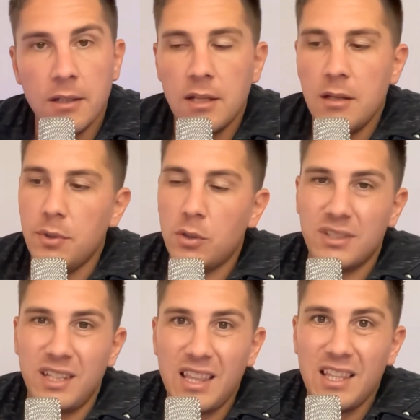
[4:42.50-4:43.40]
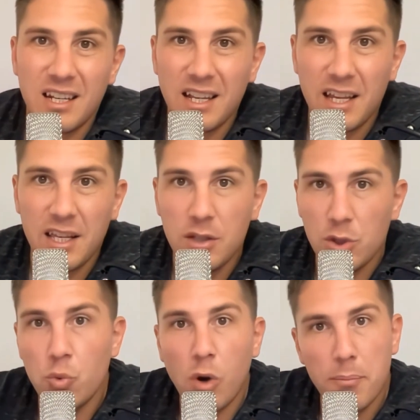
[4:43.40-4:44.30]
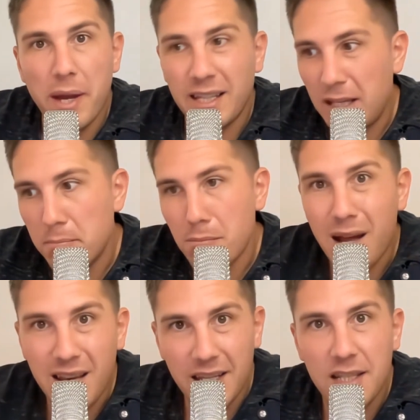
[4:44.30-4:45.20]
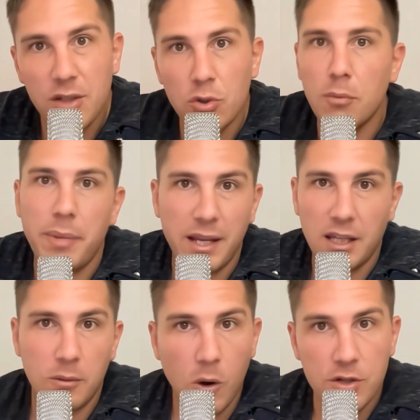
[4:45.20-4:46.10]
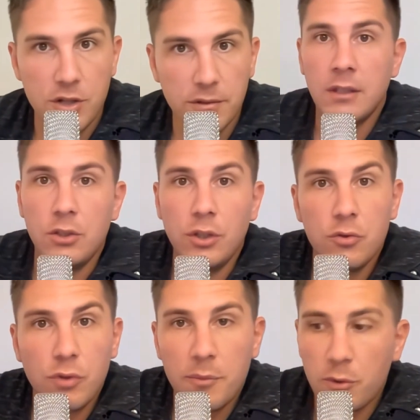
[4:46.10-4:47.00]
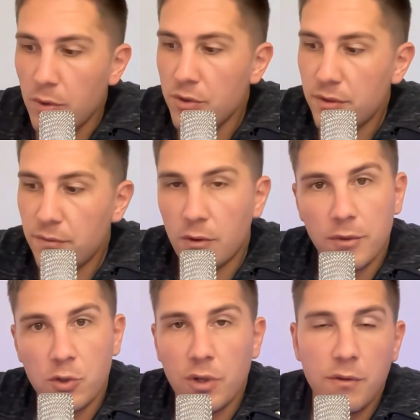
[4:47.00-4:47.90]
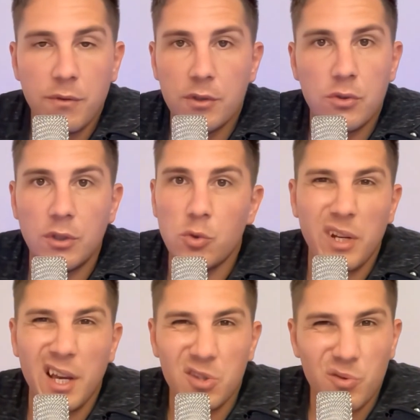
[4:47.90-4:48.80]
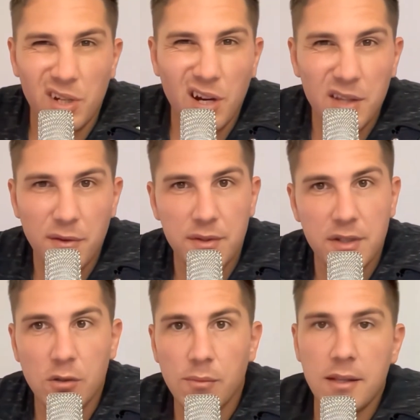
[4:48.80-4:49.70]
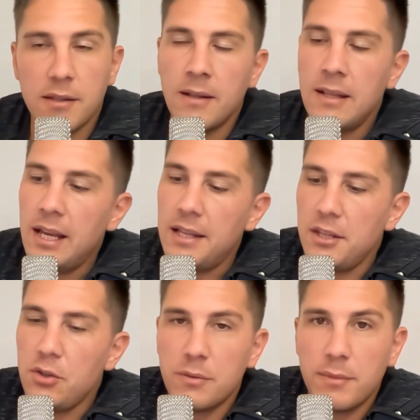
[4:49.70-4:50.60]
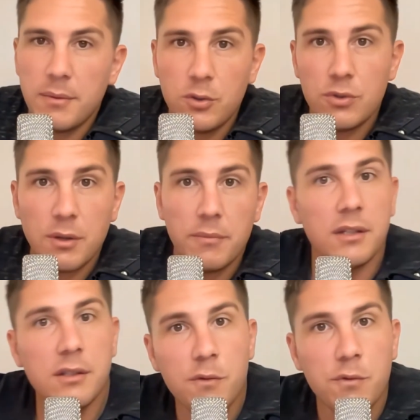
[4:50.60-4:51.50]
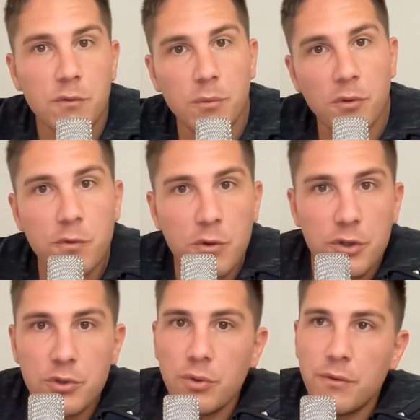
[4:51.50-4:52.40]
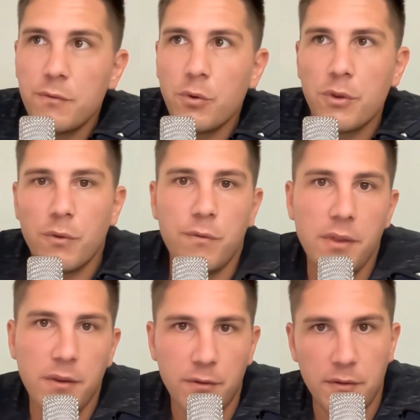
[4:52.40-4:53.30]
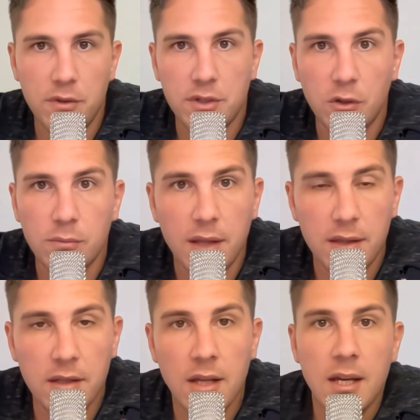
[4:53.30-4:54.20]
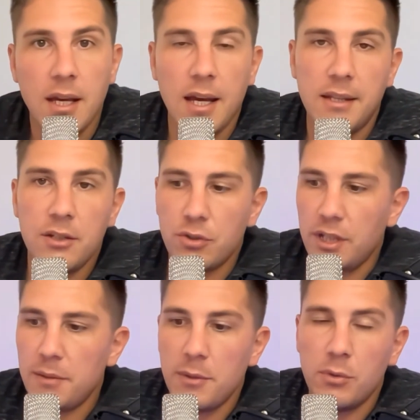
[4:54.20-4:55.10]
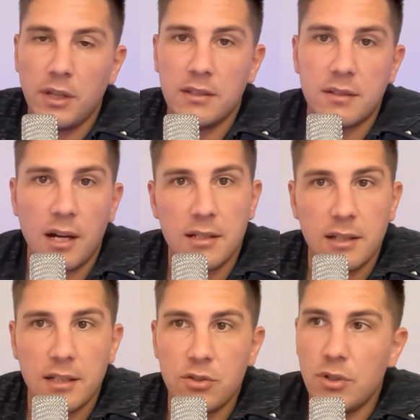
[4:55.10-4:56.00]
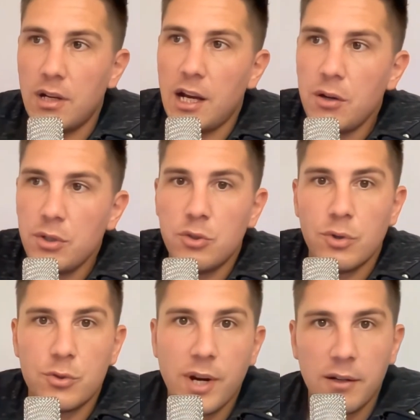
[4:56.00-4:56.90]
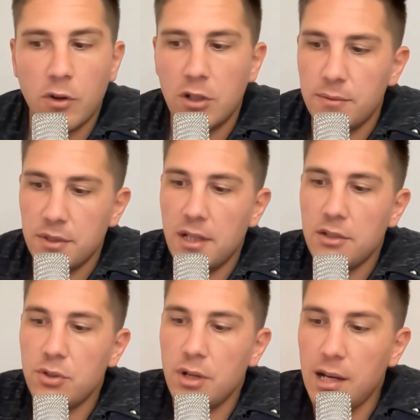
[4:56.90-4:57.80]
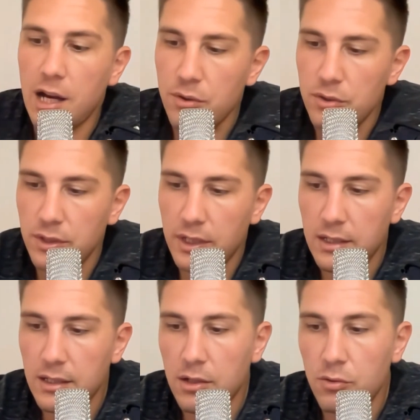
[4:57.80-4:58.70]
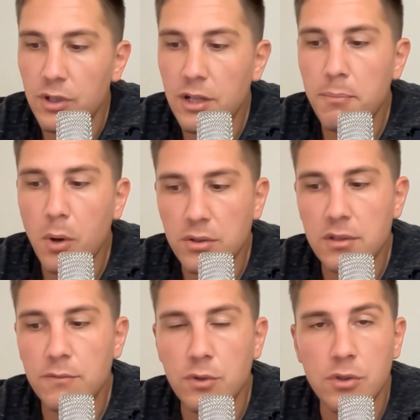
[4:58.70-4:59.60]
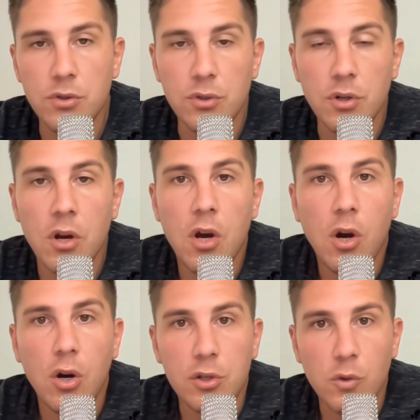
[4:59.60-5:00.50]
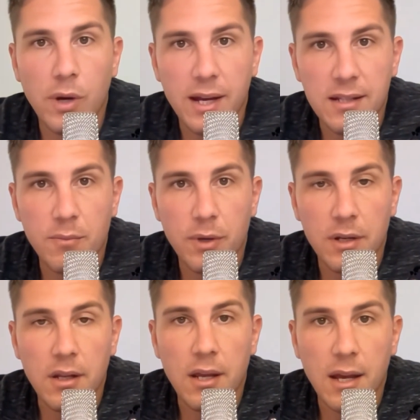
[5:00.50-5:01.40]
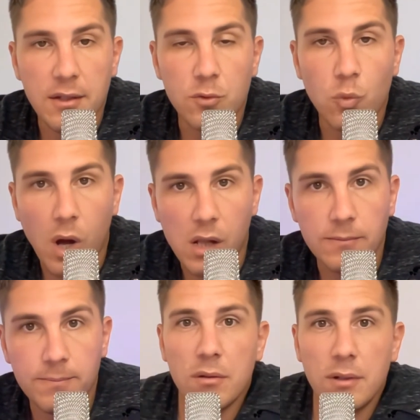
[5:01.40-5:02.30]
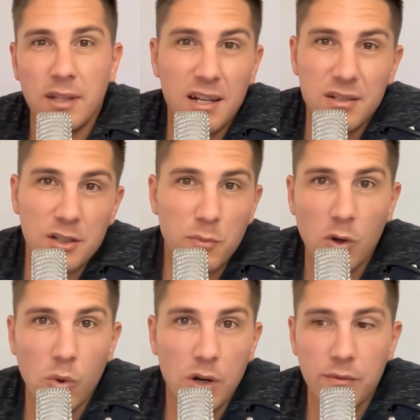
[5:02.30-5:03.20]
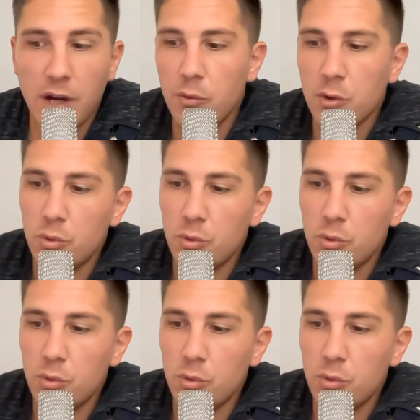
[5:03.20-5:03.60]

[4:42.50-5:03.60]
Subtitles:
because at the end of the day, you are banking money, you're not banking margin. You can run a promotion from the 25th to the 28th, 29th of every single month, and then you can maybe do something different from the 1st to the 4th or 5th of every single month, and that should get people excited. That should allow you to attract volumes, and that should allow you to get a really positive return on your ad spend as well. And that is just part one of how we would